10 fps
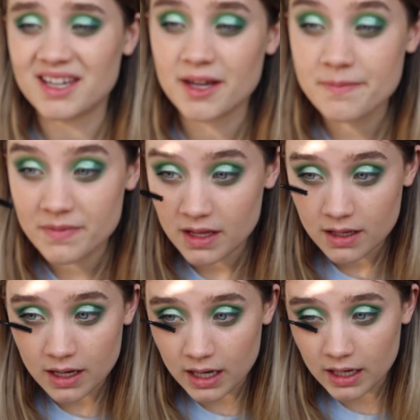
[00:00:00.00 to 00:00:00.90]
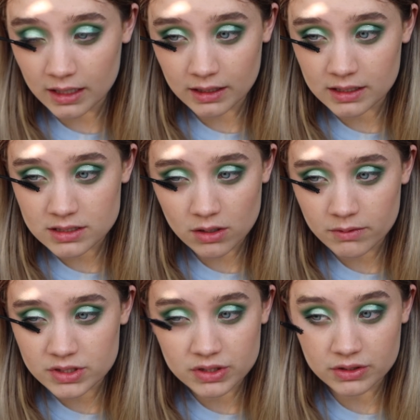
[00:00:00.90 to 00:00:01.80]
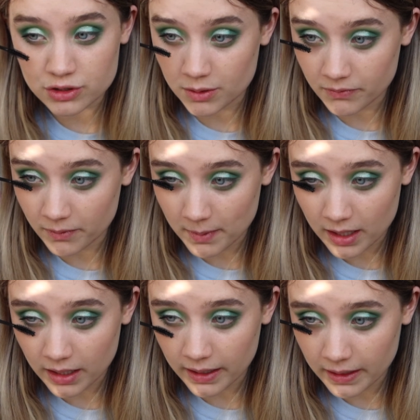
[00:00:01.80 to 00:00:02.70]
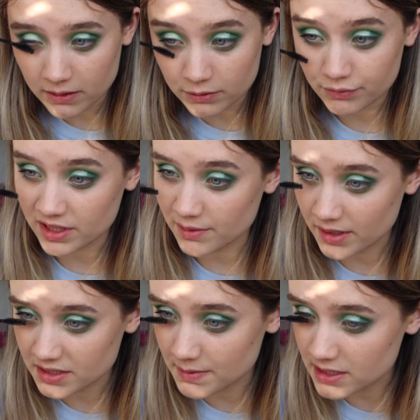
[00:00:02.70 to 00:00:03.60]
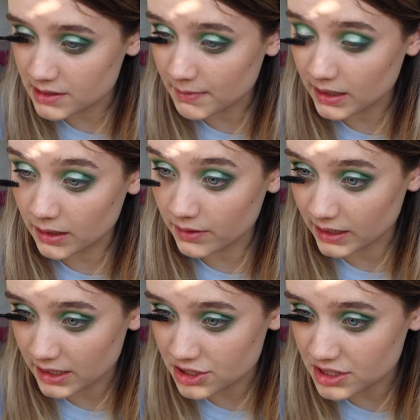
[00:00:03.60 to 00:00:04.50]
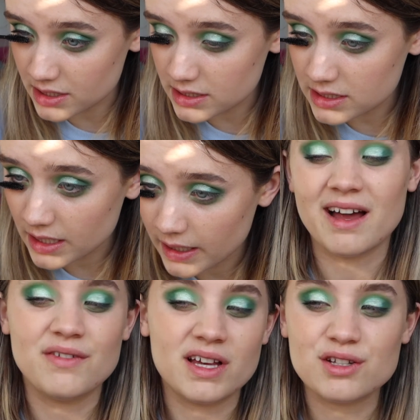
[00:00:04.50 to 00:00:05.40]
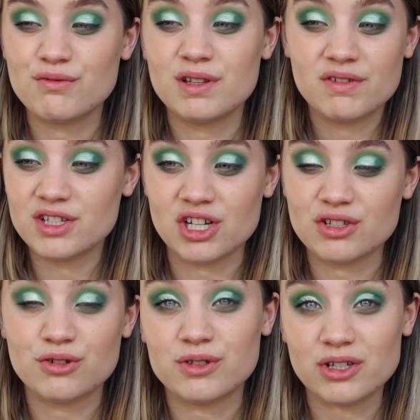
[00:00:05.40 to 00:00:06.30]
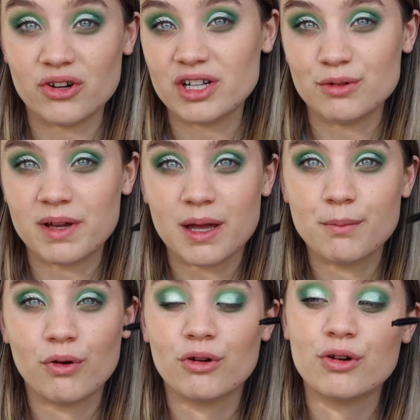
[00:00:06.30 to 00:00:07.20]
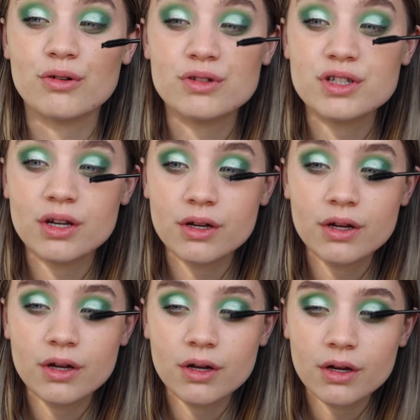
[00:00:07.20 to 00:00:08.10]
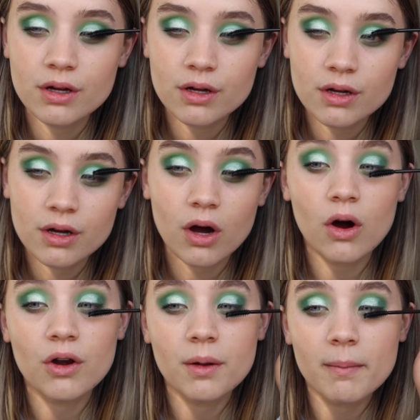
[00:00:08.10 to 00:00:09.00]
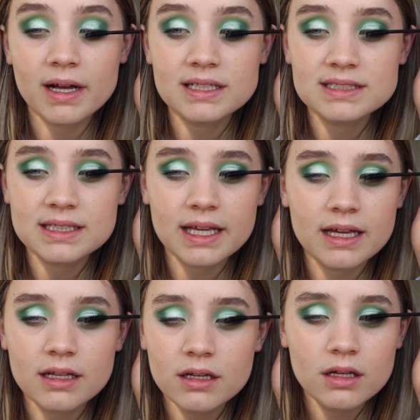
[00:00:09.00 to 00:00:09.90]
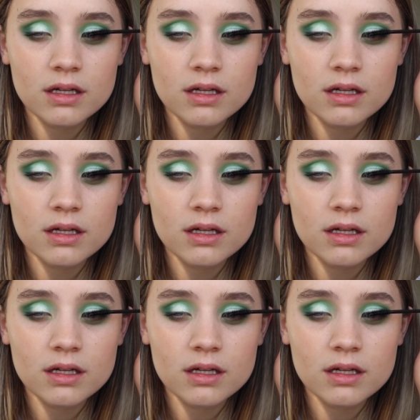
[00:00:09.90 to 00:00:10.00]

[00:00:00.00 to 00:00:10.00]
it, and it's always done the job for me. It does really well, especially my lower lashes. I feel like it's really, really gentle, so I don't end up getting product on my skin,